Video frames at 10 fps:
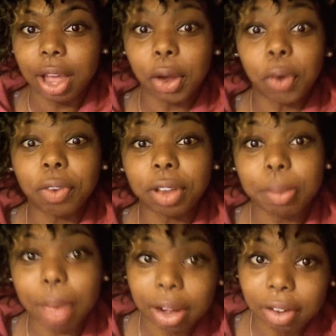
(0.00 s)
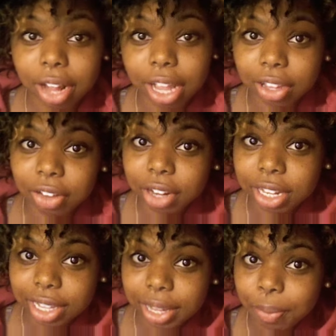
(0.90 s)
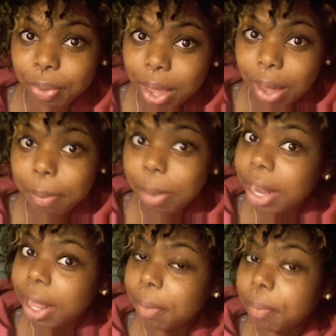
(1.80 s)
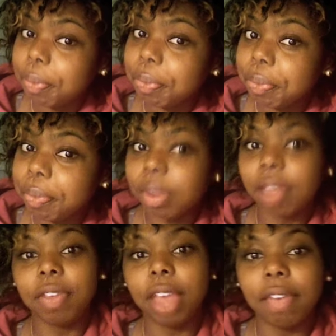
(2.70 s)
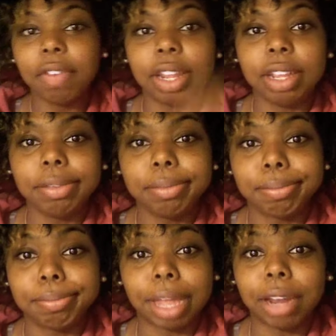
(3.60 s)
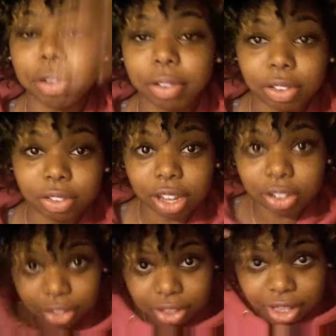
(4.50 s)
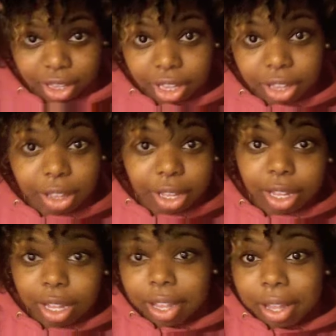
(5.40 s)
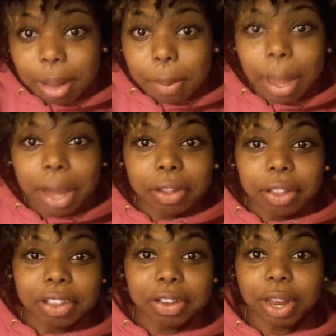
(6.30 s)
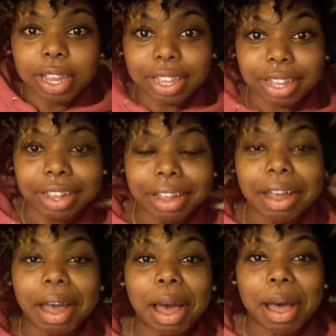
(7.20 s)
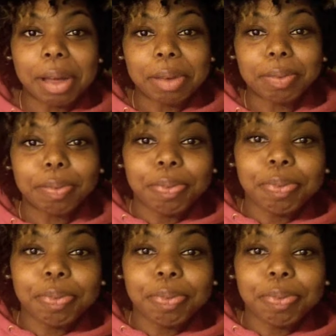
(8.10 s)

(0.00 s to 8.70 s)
over in the background acting crazy. But um, if you have any, I don't know, suggestions, clearly my hair looks crazy. Um,